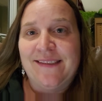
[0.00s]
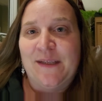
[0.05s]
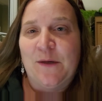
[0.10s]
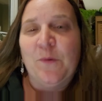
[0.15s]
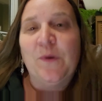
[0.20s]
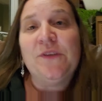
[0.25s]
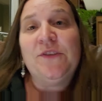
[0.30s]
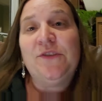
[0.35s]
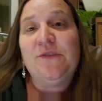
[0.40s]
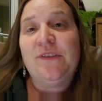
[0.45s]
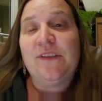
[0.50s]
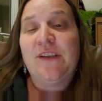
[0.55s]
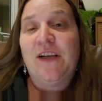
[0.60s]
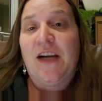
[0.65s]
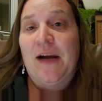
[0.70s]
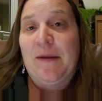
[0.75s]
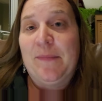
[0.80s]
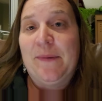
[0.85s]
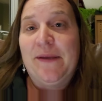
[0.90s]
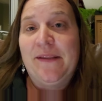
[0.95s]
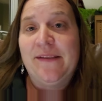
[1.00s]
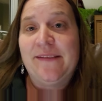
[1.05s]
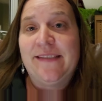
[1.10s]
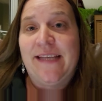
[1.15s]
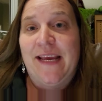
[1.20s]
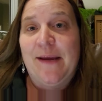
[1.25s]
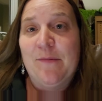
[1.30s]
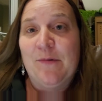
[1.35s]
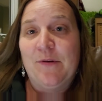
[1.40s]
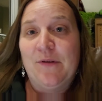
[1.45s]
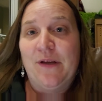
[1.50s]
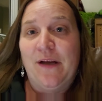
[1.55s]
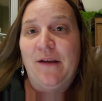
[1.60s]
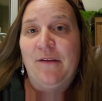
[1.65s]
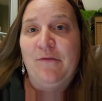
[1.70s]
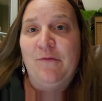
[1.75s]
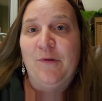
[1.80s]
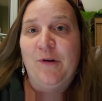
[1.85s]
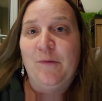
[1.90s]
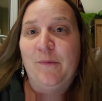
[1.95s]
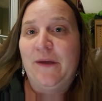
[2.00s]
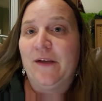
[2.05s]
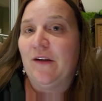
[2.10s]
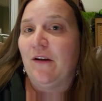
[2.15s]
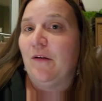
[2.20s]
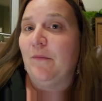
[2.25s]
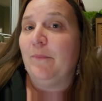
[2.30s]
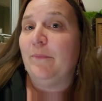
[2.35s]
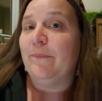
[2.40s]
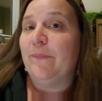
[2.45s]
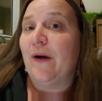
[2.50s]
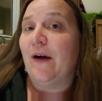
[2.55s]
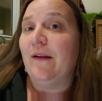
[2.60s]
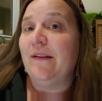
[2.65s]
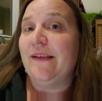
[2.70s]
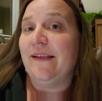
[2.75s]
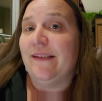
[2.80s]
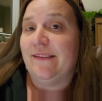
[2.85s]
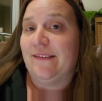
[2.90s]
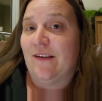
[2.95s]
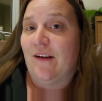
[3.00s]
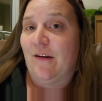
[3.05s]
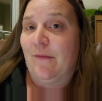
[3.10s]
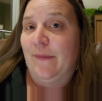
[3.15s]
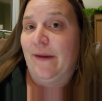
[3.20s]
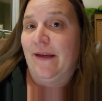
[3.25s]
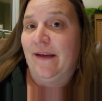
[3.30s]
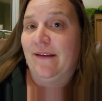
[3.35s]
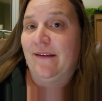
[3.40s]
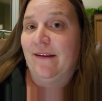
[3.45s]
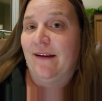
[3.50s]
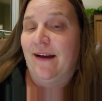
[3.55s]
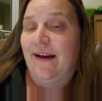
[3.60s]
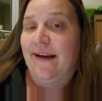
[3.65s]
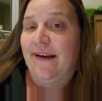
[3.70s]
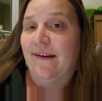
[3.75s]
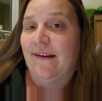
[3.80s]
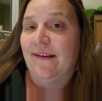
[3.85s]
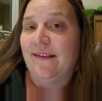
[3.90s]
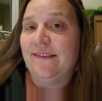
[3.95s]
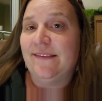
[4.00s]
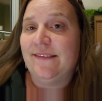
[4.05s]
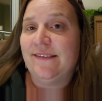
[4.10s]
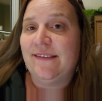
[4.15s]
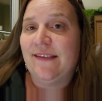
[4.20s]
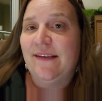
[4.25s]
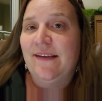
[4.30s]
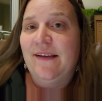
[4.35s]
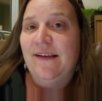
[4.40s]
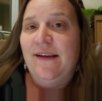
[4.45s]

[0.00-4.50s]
And I want you to copy the table of what we call polyatomic ions